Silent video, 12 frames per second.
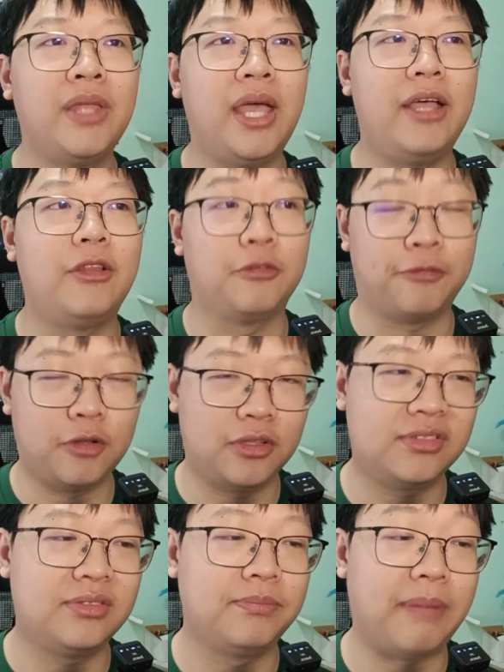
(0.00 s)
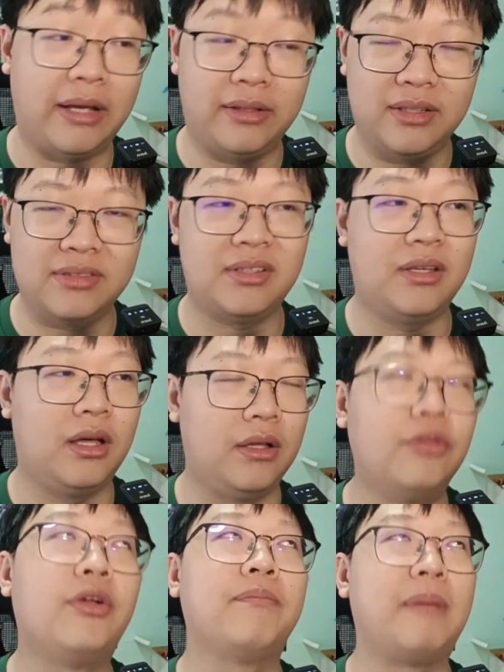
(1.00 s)
and of course Magnus,
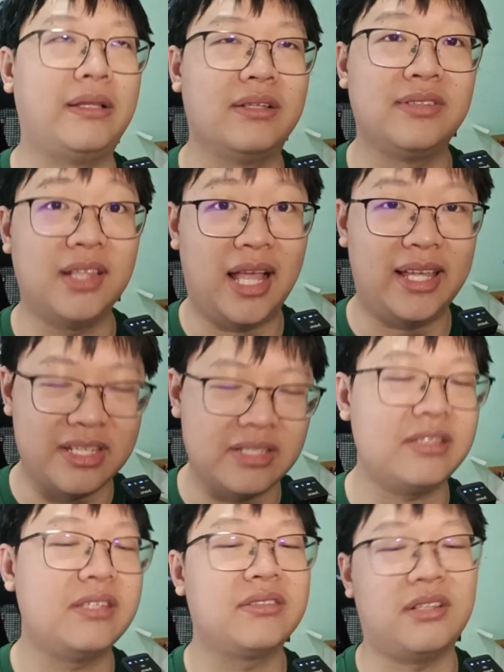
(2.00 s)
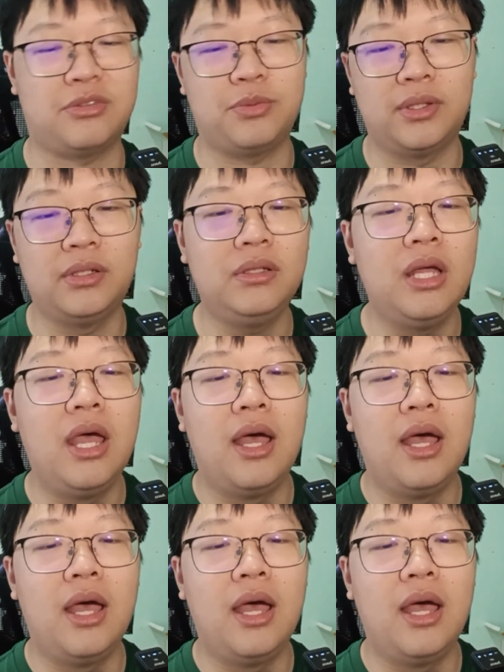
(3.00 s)
not Magnus, like Ignis as well.